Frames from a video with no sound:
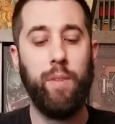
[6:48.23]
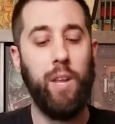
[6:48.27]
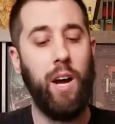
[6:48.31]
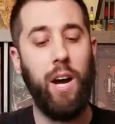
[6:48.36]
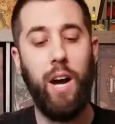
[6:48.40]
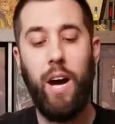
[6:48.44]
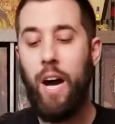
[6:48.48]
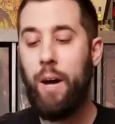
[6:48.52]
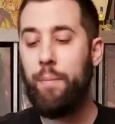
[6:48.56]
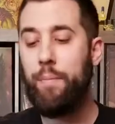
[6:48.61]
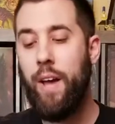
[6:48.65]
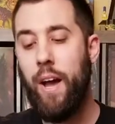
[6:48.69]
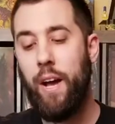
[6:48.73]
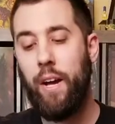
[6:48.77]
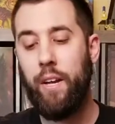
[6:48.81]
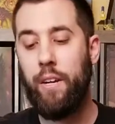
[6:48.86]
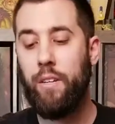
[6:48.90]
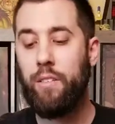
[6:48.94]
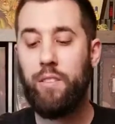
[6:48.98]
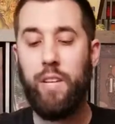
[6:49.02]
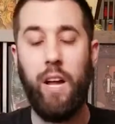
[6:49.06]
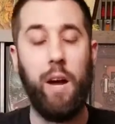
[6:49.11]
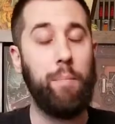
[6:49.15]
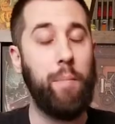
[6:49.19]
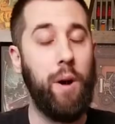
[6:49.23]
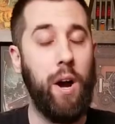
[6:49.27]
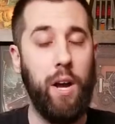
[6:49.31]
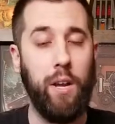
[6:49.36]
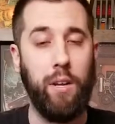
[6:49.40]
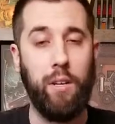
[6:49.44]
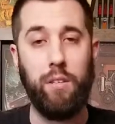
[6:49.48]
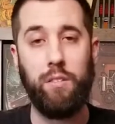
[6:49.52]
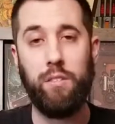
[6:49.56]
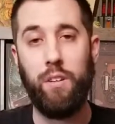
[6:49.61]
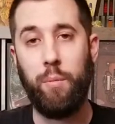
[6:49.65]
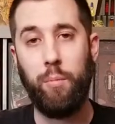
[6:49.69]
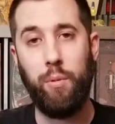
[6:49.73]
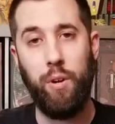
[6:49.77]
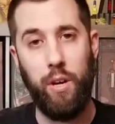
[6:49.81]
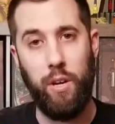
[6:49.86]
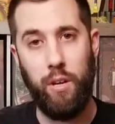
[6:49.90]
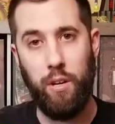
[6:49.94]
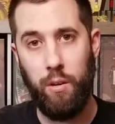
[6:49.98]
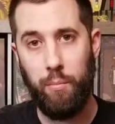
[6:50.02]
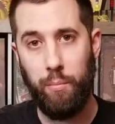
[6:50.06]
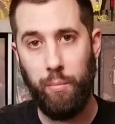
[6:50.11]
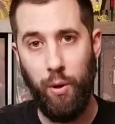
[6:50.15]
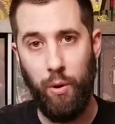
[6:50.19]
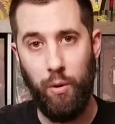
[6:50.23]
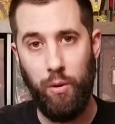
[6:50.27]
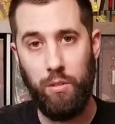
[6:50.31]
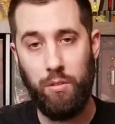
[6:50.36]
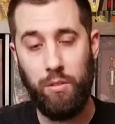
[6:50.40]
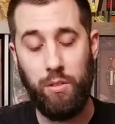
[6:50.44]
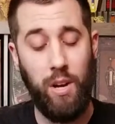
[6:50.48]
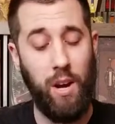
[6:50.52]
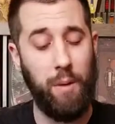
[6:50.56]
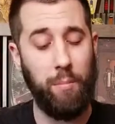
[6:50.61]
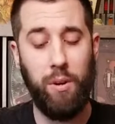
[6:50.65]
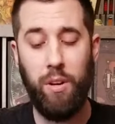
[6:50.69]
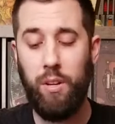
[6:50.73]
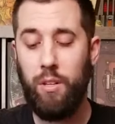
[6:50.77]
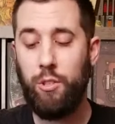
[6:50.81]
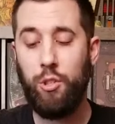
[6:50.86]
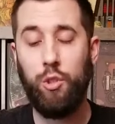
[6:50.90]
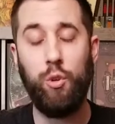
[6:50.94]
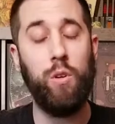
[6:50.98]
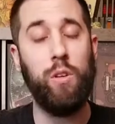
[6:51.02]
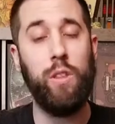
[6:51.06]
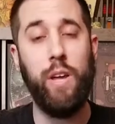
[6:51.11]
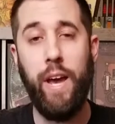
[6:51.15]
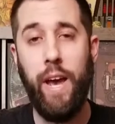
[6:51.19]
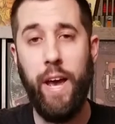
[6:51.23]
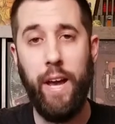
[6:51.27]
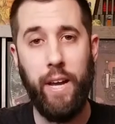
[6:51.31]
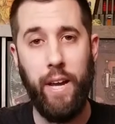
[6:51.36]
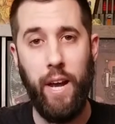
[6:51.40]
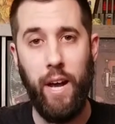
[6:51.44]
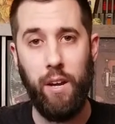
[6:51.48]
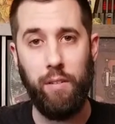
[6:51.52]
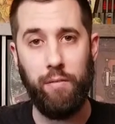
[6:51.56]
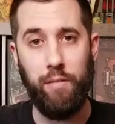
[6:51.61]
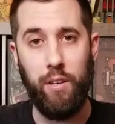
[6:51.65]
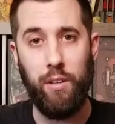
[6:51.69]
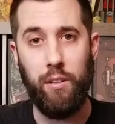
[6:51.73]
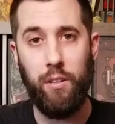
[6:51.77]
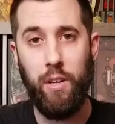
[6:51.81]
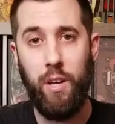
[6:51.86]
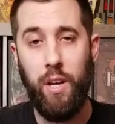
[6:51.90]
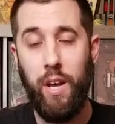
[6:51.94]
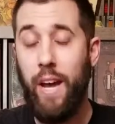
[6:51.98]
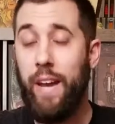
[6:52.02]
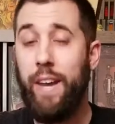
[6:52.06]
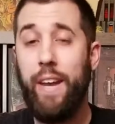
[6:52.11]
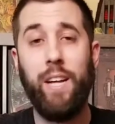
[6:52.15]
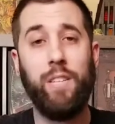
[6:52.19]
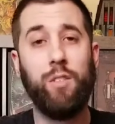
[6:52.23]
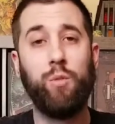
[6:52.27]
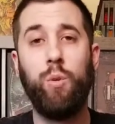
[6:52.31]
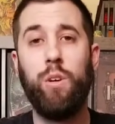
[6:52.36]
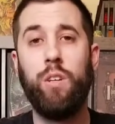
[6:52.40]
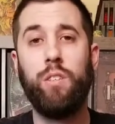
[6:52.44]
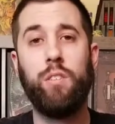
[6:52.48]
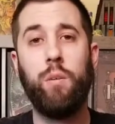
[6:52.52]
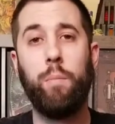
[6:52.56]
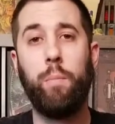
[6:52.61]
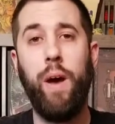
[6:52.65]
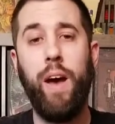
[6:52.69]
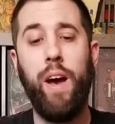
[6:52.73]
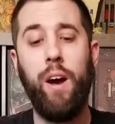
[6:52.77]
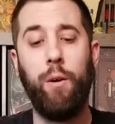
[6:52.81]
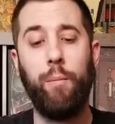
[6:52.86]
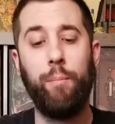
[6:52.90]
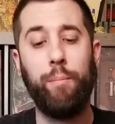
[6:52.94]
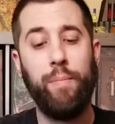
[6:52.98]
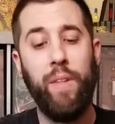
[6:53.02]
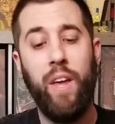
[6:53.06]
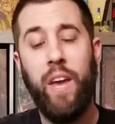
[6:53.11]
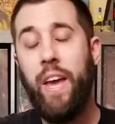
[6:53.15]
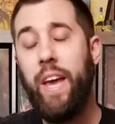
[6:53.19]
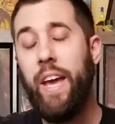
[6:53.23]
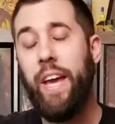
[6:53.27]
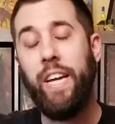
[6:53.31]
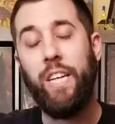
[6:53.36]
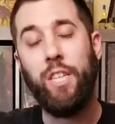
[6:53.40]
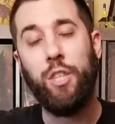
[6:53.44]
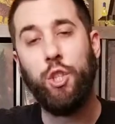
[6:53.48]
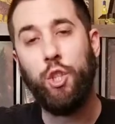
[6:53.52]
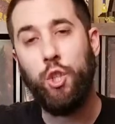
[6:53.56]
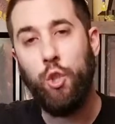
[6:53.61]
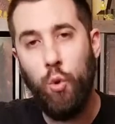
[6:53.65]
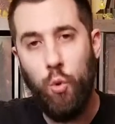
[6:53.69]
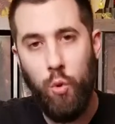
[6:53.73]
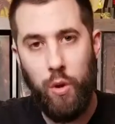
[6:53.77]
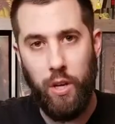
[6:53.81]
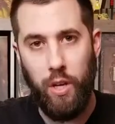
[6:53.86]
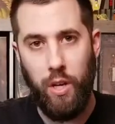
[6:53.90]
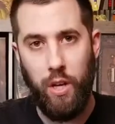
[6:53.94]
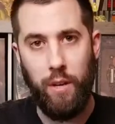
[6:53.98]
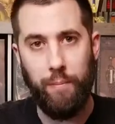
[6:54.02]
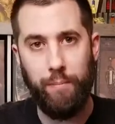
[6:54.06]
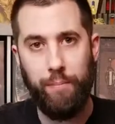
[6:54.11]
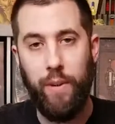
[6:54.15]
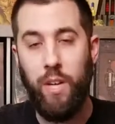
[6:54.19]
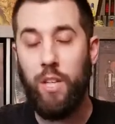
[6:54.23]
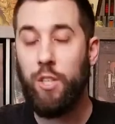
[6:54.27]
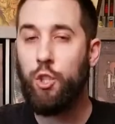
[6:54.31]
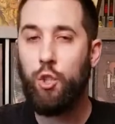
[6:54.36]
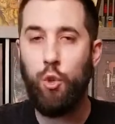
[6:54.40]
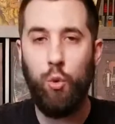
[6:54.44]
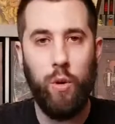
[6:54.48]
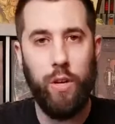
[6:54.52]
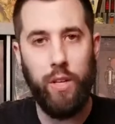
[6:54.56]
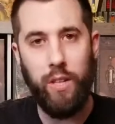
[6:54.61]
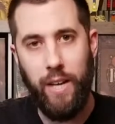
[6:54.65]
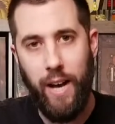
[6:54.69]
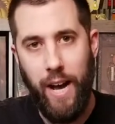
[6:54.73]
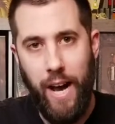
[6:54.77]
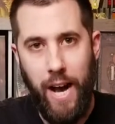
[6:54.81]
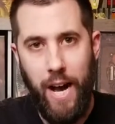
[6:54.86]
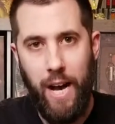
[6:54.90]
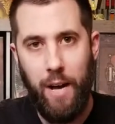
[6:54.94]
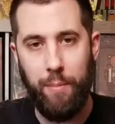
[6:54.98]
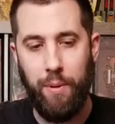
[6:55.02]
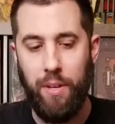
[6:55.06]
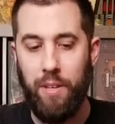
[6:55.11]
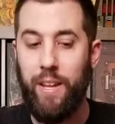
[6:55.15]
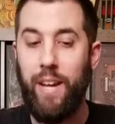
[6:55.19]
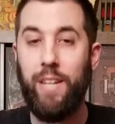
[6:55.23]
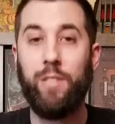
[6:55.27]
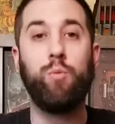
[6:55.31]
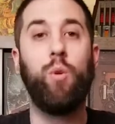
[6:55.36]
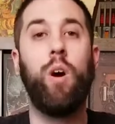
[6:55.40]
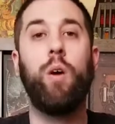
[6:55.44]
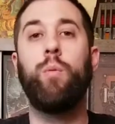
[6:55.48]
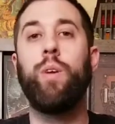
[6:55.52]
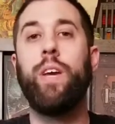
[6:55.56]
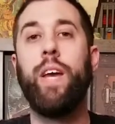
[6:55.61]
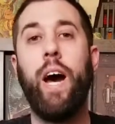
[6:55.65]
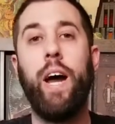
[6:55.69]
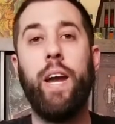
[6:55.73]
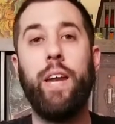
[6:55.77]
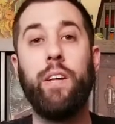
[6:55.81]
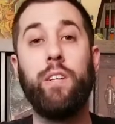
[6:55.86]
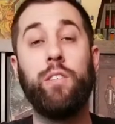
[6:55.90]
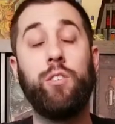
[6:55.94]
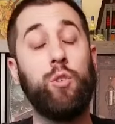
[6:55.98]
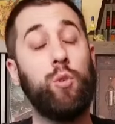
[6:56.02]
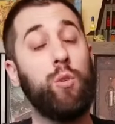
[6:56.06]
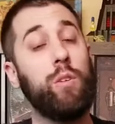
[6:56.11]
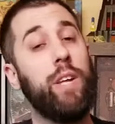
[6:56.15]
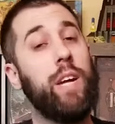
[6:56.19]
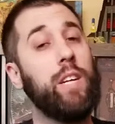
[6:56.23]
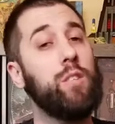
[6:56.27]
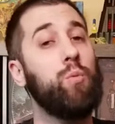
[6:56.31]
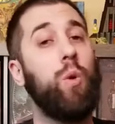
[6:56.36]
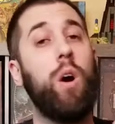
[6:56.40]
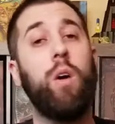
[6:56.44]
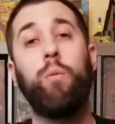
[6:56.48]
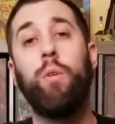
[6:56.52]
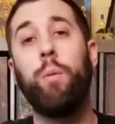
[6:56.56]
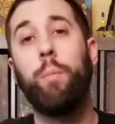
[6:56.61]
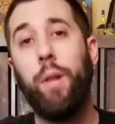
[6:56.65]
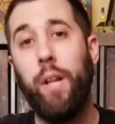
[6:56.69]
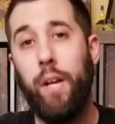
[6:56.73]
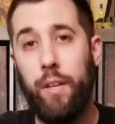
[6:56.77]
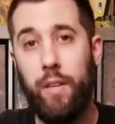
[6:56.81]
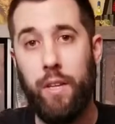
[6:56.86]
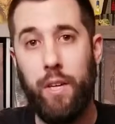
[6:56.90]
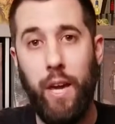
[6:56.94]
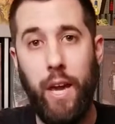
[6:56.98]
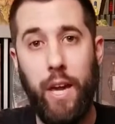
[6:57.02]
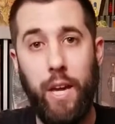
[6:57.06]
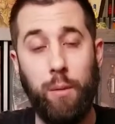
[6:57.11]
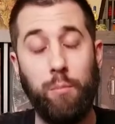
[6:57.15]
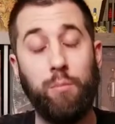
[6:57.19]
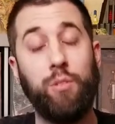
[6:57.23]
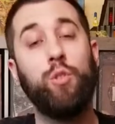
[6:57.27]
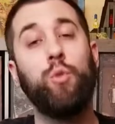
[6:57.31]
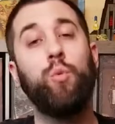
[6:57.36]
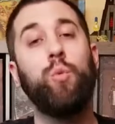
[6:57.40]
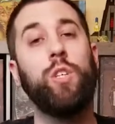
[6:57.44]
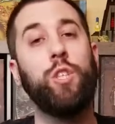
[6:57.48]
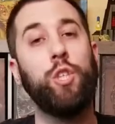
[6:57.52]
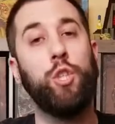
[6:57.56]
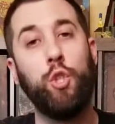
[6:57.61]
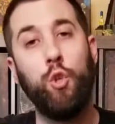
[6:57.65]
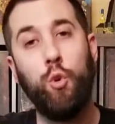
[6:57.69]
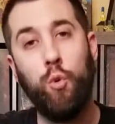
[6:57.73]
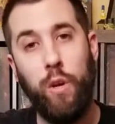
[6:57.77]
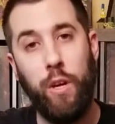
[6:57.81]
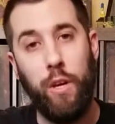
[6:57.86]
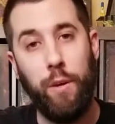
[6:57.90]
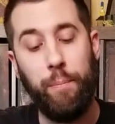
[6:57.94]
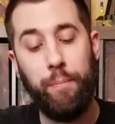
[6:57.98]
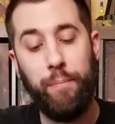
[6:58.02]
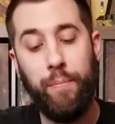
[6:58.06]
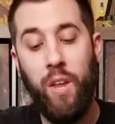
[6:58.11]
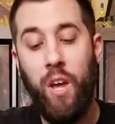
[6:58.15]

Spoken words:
I'm not going to stop buying these upgraded components. I'm going to enjoy the heck out of it. And that's what it's about. Enjoying it. Enjoying the hobby. That's why we got into it. That's why we're playing the games, to enjoy it.